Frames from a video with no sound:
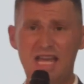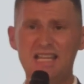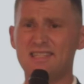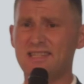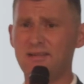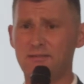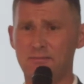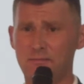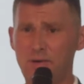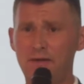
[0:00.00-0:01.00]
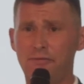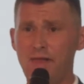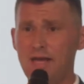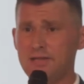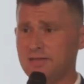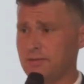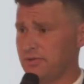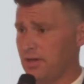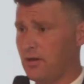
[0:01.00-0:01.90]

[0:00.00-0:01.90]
instant red flags, is someone's